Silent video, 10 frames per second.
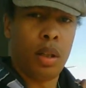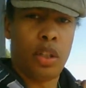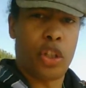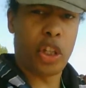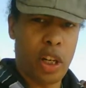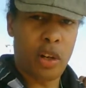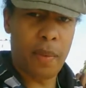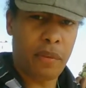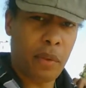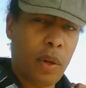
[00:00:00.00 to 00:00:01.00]

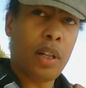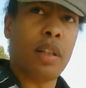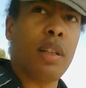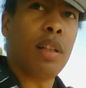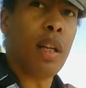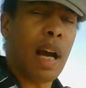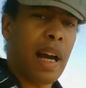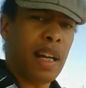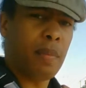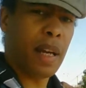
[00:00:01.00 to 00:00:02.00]
Shalom, everyone.
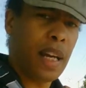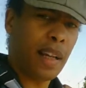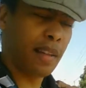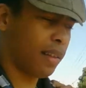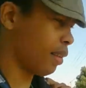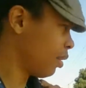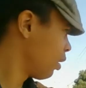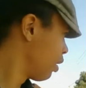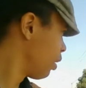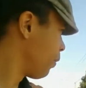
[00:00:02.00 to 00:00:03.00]
I'm at
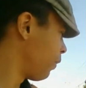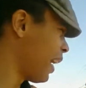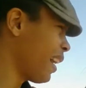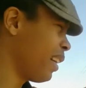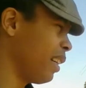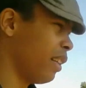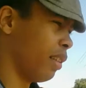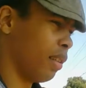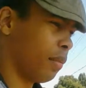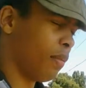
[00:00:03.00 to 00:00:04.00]

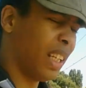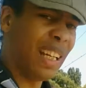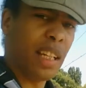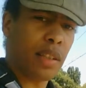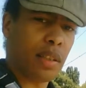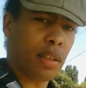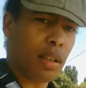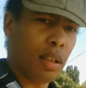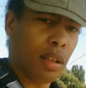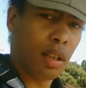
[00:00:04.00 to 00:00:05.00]
Vlaardingen East.
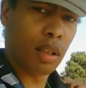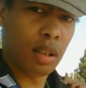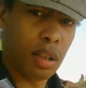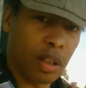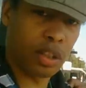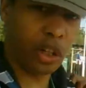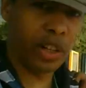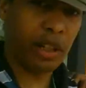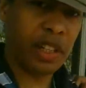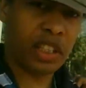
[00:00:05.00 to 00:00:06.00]
It's a
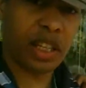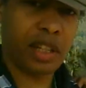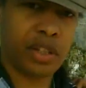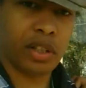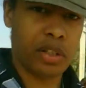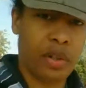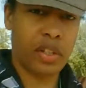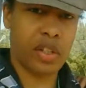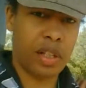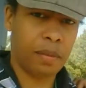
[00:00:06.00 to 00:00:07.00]
railway station, as you
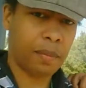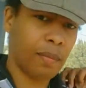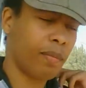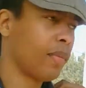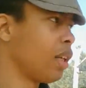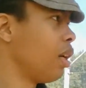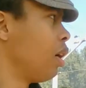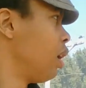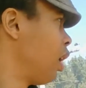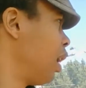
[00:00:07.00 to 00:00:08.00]
can see.
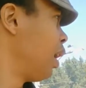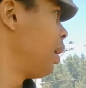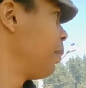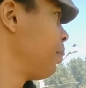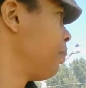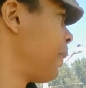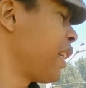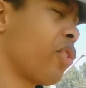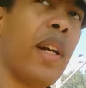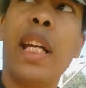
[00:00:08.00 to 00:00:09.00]
Um, my
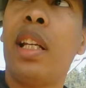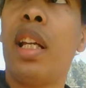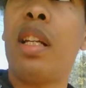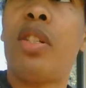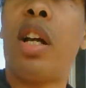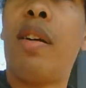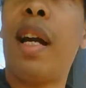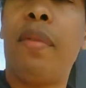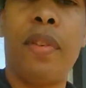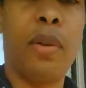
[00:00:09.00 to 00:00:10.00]
train is
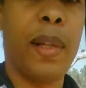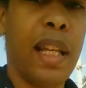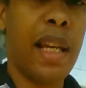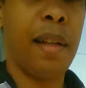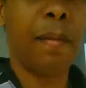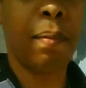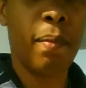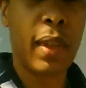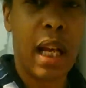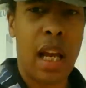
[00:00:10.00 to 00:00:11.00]
arriving within,
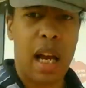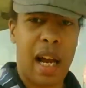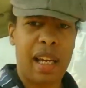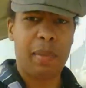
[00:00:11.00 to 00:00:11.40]
I